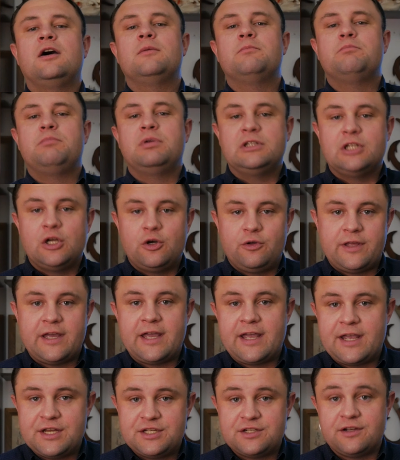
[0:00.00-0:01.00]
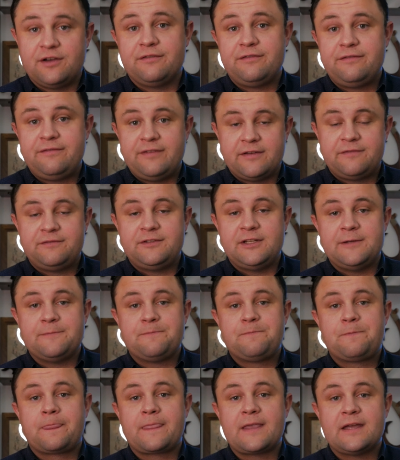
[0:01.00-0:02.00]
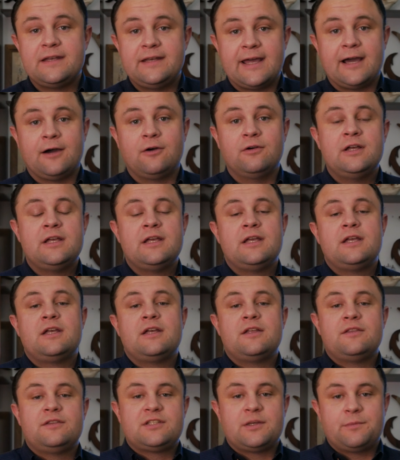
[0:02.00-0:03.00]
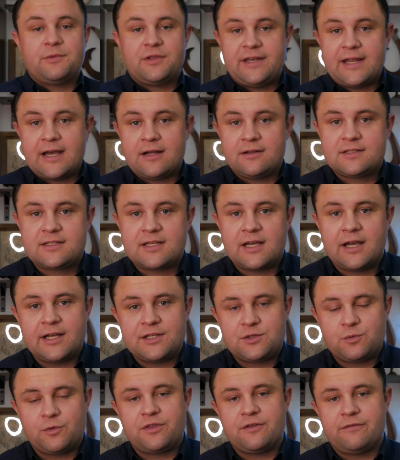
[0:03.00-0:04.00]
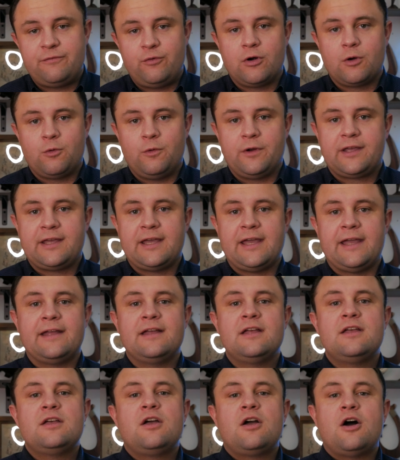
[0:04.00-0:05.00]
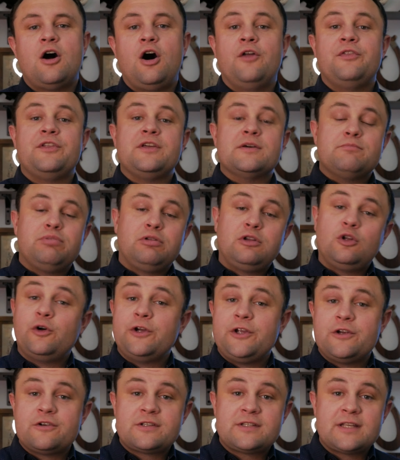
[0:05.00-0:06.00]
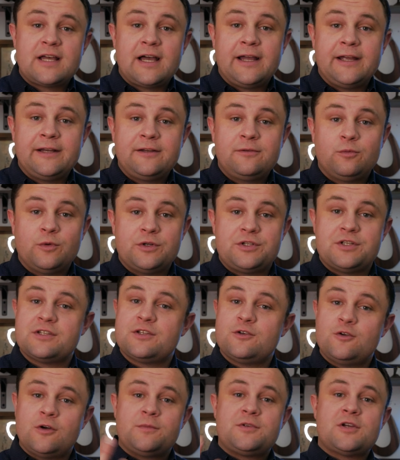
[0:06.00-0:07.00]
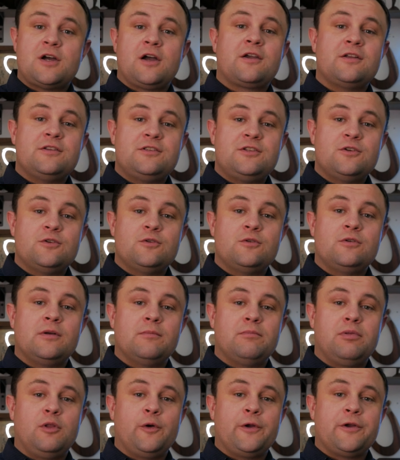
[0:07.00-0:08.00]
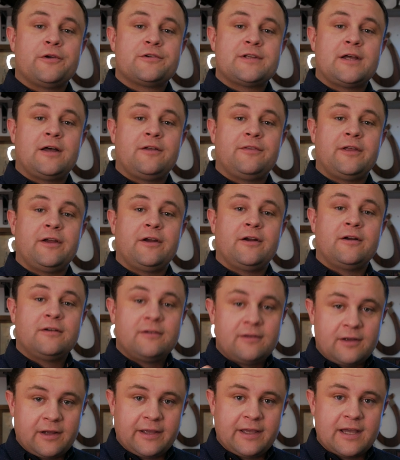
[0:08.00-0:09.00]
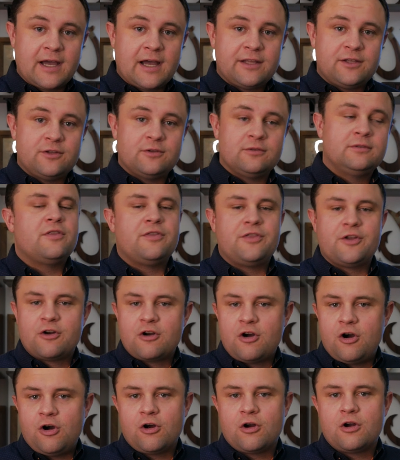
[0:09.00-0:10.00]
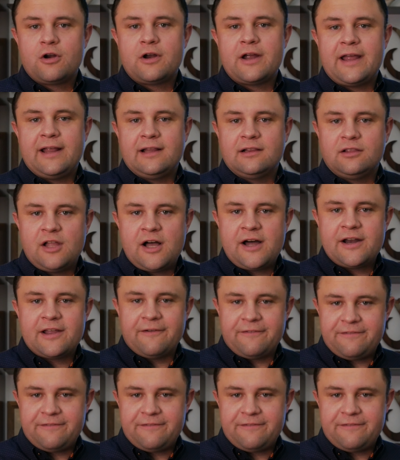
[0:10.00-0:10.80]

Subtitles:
below the age of 50. Now, some of the downsides with the 401k. On the employer side, which is who I'm talking to, employers out there, I got you. There are a lot of